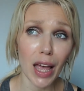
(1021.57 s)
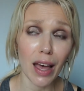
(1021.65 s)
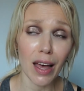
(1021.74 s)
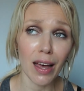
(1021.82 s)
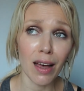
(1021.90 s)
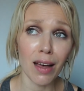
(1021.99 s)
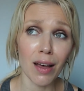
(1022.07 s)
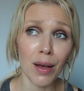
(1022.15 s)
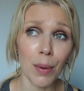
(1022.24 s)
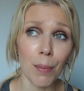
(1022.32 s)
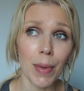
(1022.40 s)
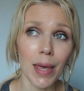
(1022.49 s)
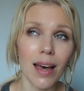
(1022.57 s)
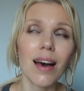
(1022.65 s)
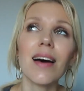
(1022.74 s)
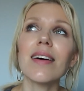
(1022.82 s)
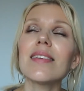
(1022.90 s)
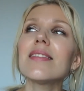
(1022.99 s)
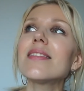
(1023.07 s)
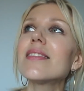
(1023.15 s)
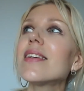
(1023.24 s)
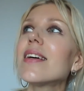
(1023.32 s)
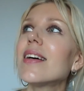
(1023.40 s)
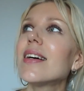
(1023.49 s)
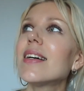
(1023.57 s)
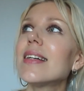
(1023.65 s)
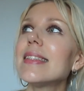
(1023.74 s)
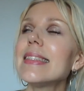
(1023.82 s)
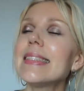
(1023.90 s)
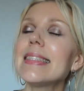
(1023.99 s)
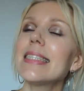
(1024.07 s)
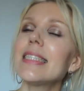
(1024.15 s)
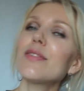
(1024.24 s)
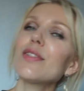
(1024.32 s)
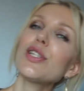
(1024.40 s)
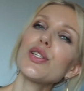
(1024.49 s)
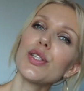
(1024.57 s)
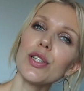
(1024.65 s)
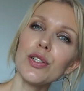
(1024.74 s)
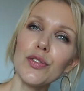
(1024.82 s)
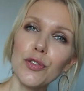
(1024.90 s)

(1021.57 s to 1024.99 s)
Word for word: Uh, because there is a certain